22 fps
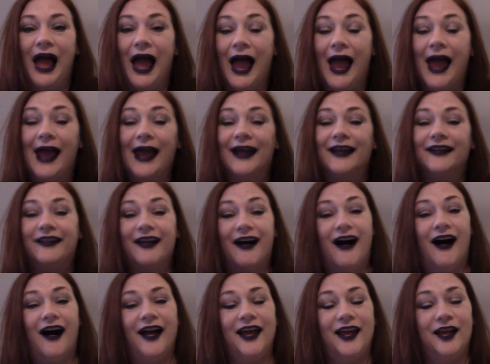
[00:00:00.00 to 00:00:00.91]
And
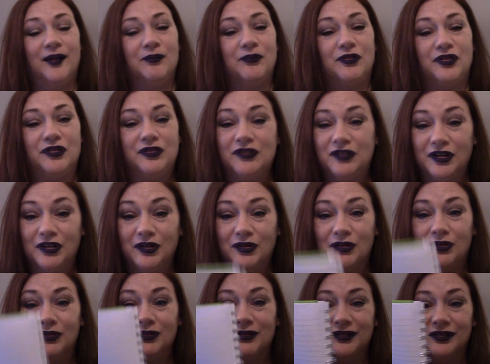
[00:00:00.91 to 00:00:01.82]
I am
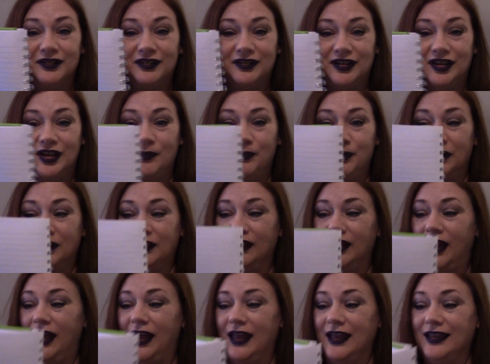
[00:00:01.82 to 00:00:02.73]
still
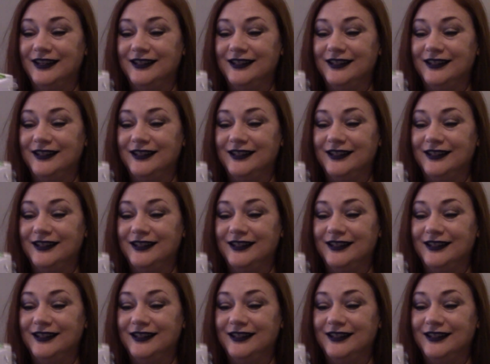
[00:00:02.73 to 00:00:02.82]
keeping a